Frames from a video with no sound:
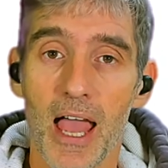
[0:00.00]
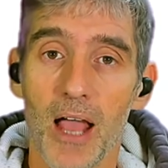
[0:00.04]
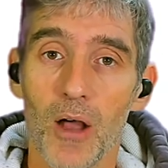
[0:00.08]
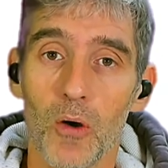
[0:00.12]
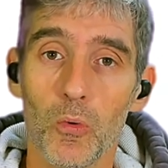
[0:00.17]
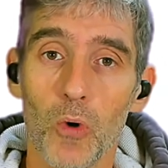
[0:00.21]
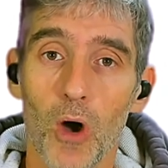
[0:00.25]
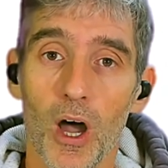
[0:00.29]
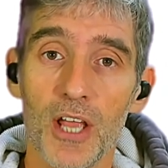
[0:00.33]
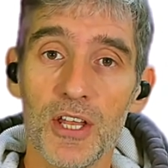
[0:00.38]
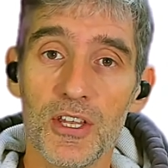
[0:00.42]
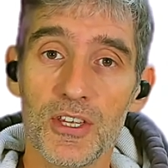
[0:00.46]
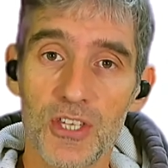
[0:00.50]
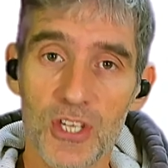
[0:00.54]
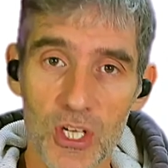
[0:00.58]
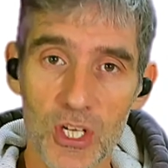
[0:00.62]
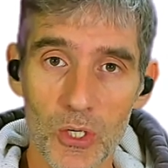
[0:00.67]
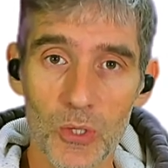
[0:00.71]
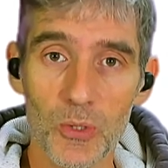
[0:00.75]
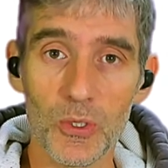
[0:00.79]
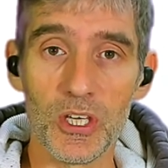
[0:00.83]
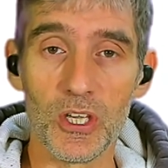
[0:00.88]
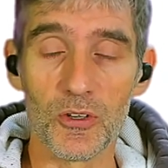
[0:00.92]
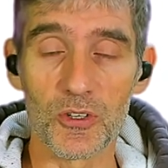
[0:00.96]
What I do
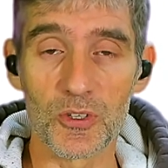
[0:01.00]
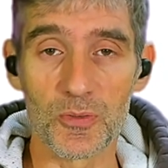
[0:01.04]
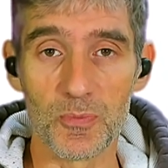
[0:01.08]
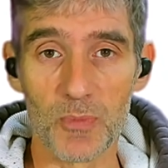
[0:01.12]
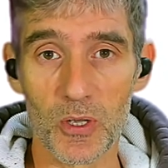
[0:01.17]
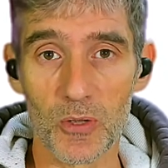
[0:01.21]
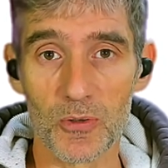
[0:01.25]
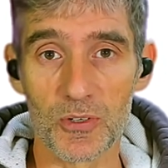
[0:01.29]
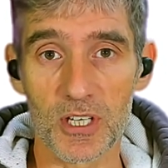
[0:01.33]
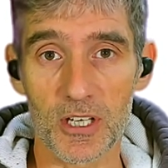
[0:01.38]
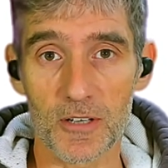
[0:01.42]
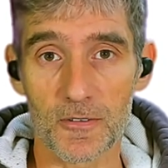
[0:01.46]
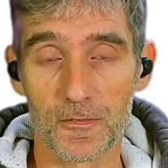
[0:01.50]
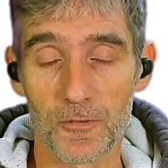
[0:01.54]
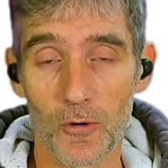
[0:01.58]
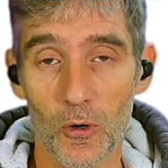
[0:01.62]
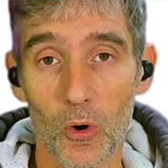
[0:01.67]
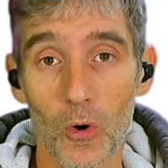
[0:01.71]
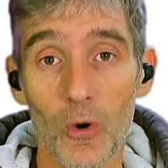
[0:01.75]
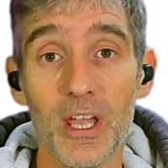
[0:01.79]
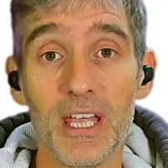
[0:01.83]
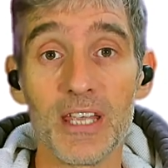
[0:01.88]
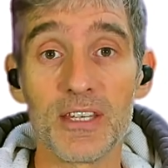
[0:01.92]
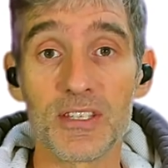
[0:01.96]
use music
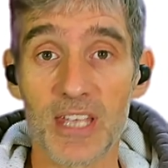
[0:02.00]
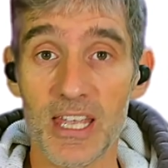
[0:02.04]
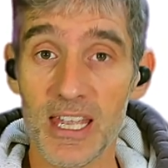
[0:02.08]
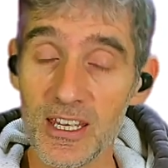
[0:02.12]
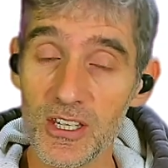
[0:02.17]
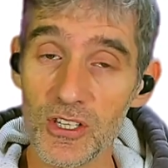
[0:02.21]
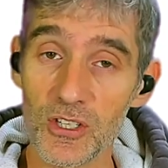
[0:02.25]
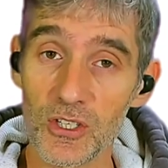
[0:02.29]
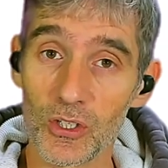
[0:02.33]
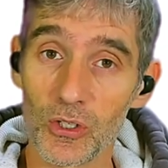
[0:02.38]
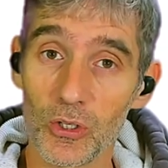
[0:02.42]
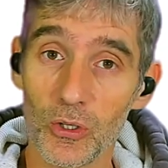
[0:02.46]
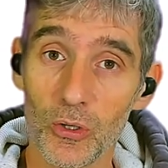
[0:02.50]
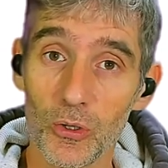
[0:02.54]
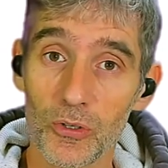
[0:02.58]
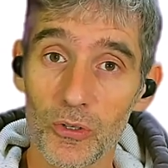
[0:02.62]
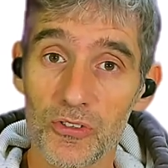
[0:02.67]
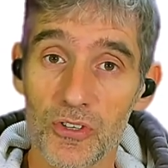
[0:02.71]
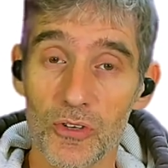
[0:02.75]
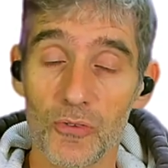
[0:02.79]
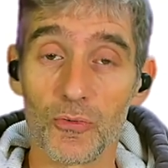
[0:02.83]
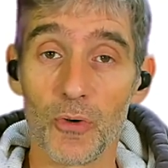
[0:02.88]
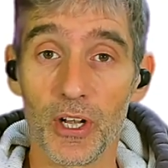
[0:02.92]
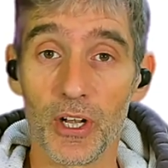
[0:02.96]
for is
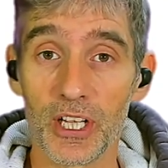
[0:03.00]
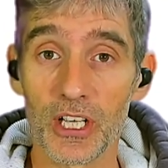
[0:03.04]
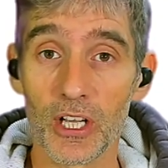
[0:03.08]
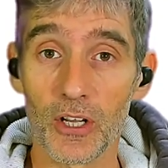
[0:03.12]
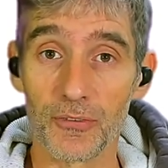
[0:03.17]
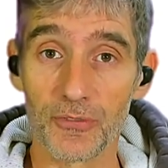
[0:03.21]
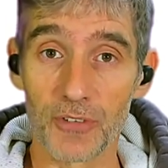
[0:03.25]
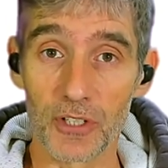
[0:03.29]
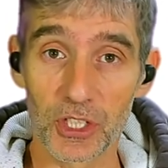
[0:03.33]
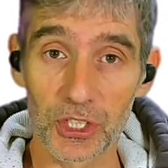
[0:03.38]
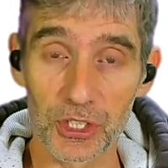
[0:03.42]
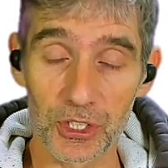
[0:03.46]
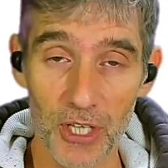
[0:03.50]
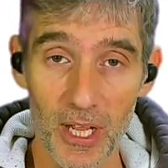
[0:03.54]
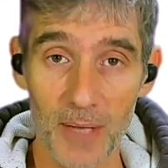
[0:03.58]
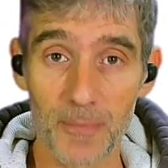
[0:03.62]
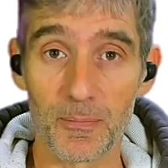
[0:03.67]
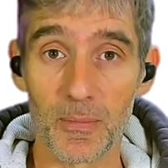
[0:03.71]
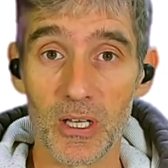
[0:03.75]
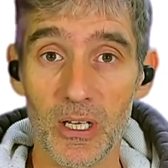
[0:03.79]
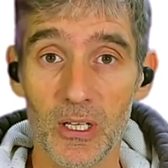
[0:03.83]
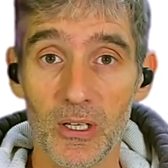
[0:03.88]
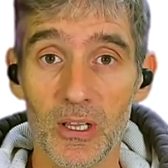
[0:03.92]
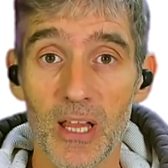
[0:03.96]
indoors, running on the
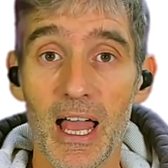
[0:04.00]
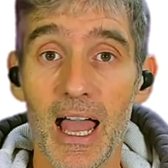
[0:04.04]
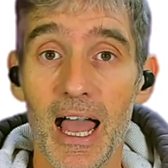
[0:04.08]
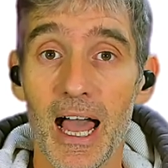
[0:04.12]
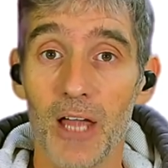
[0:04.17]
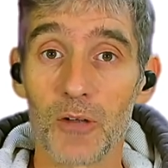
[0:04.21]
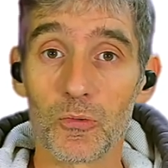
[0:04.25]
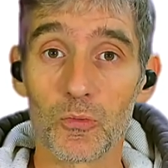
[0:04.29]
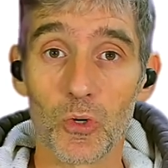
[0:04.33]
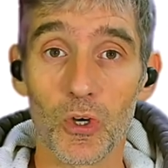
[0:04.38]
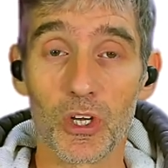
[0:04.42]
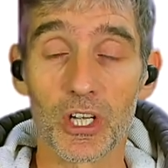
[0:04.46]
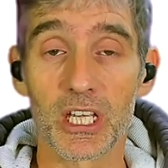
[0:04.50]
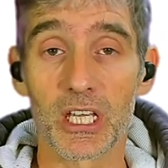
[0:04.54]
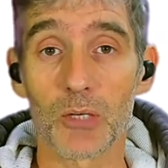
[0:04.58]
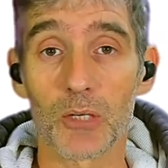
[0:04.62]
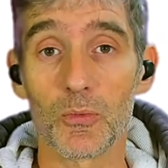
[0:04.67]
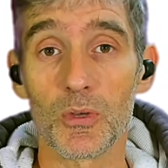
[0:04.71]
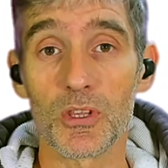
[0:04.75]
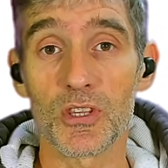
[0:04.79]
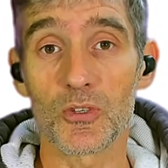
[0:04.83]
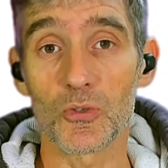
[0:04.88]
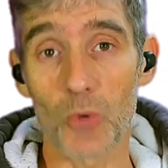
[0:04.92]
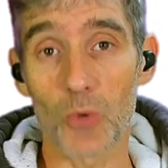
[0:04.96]
treadmill and working
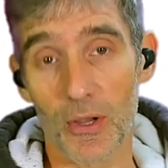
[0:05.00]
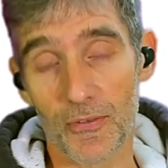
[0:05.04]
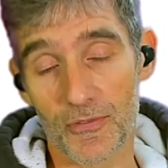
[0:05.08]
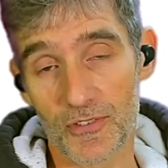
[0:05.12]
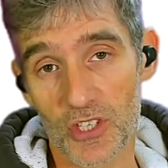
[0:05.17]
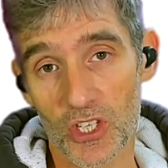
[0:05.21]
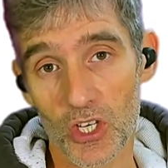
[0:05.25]
with Zwift.